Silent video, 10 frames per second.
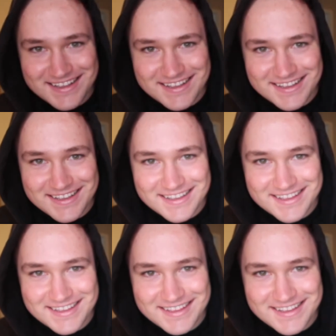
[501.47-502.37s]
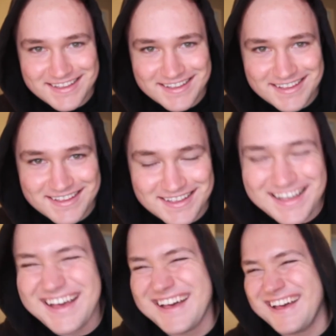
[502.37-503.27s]

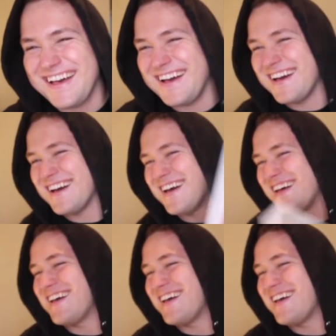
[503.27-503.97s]
Nobody speaks.